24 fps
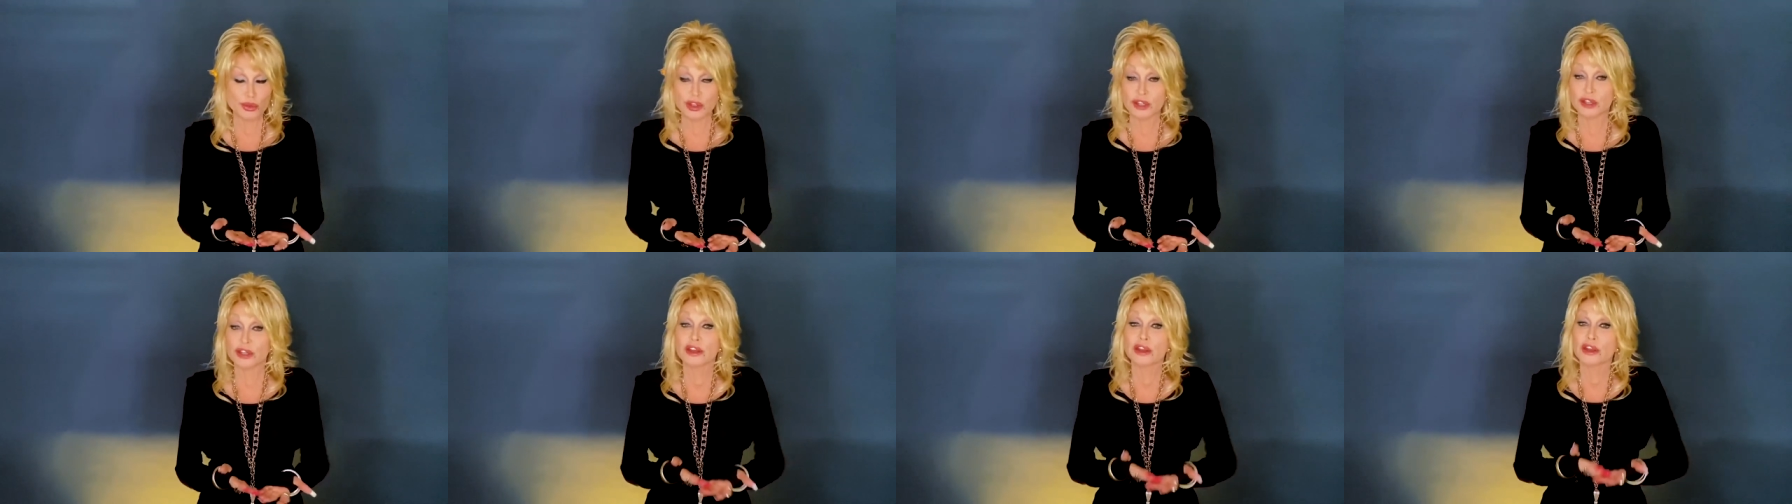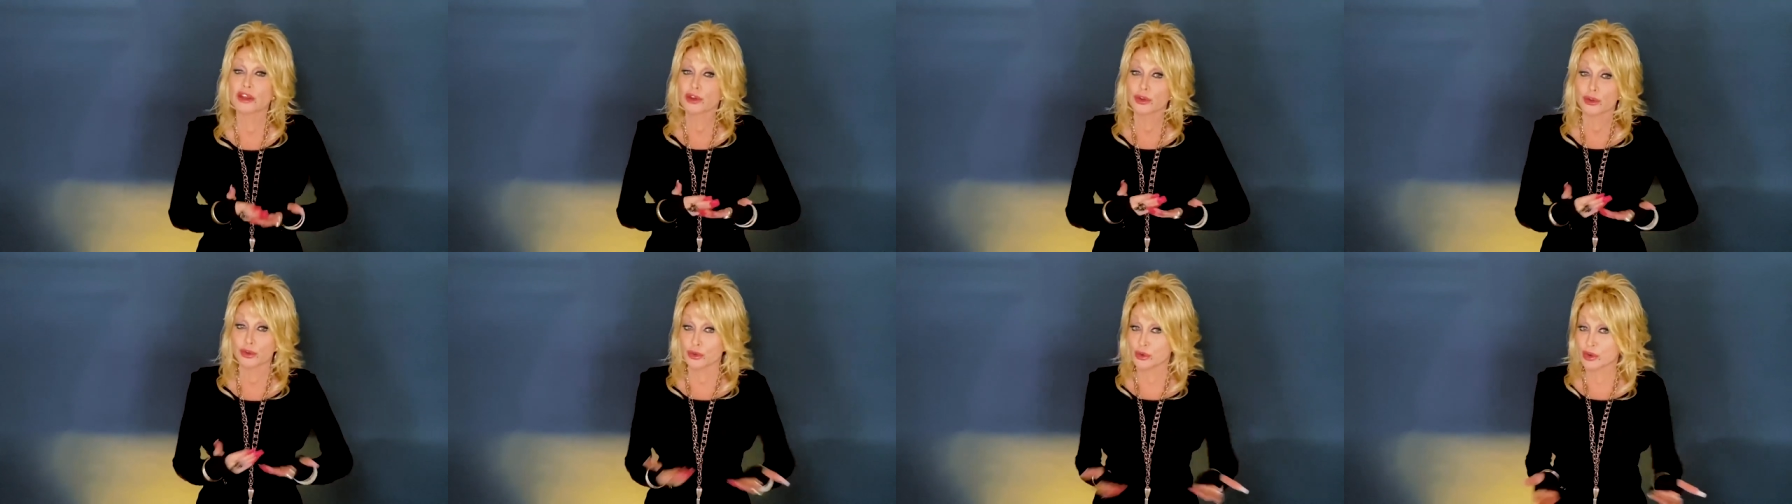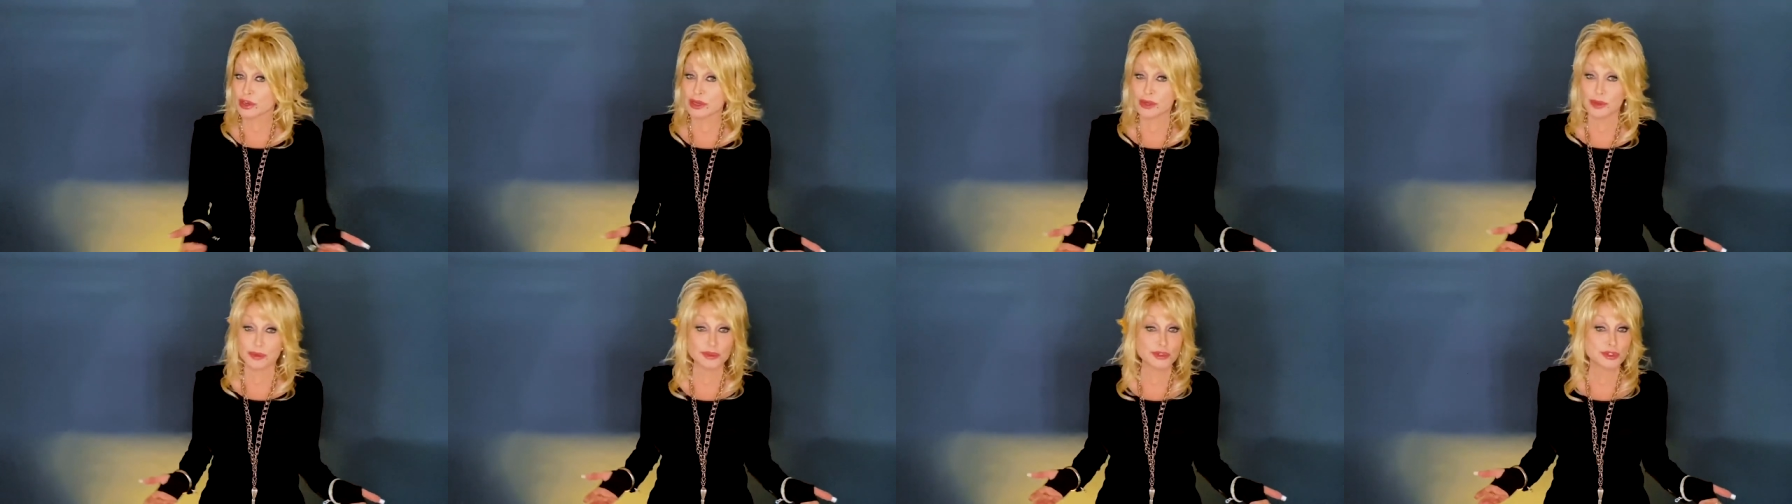that
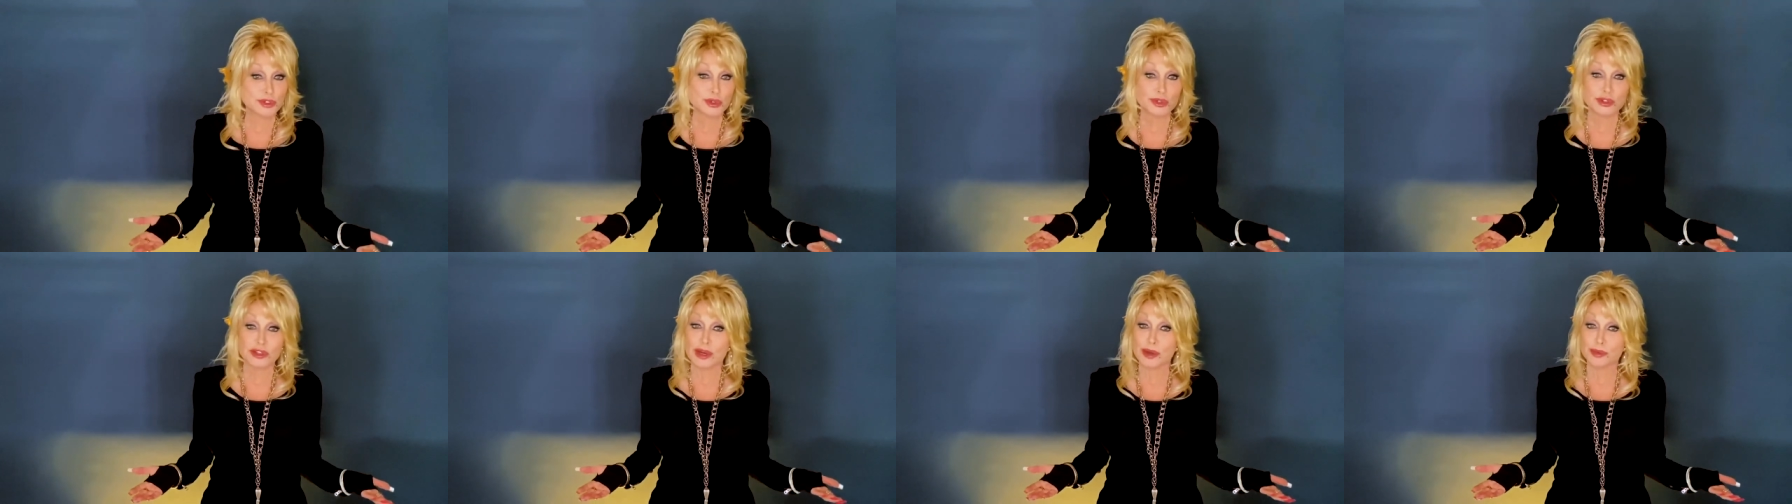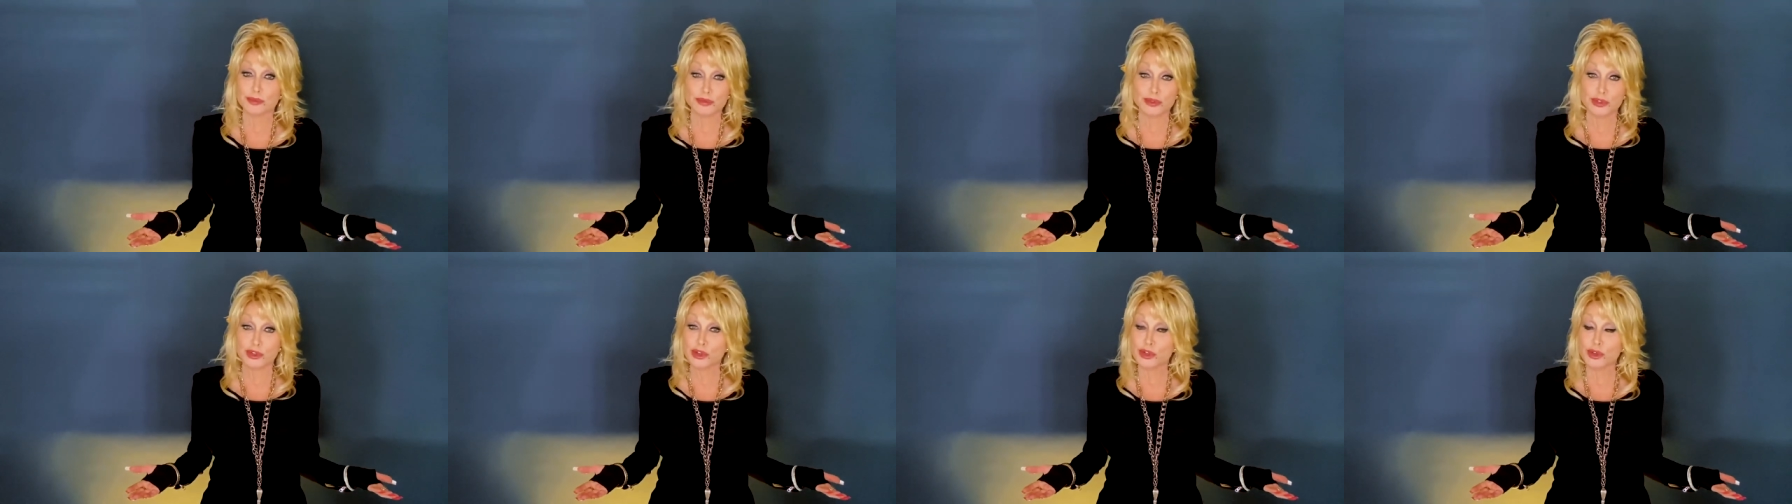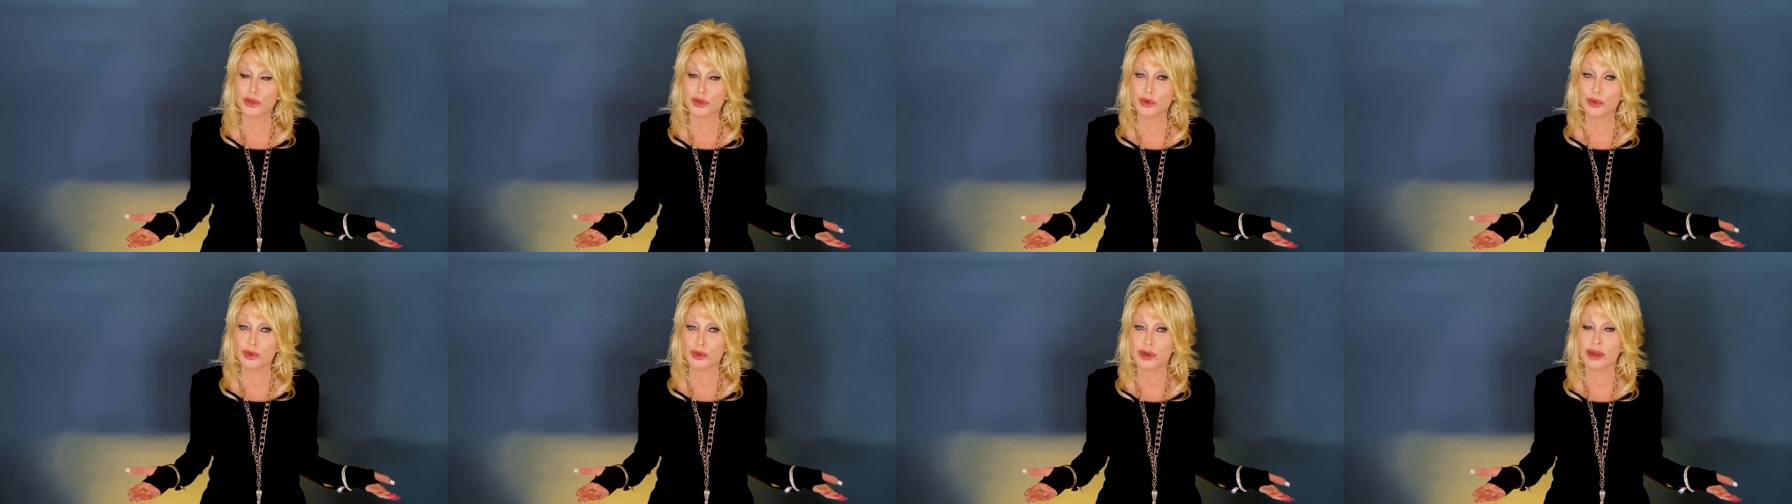dreams do come
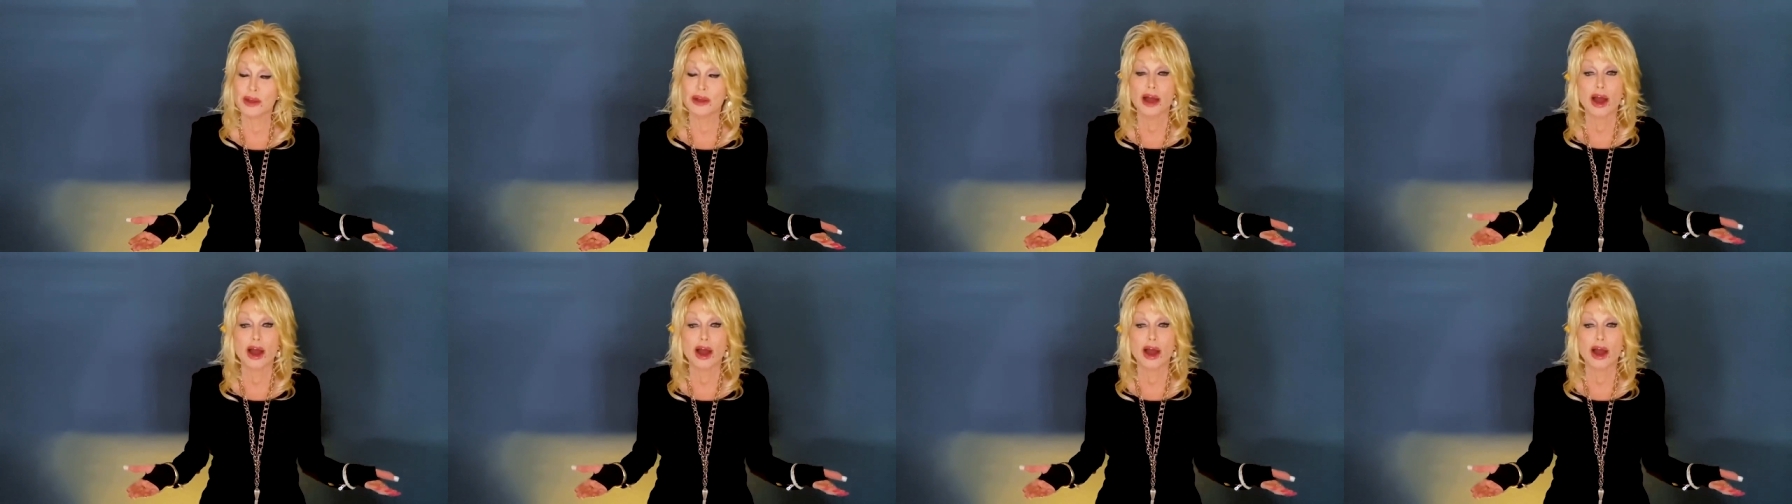true.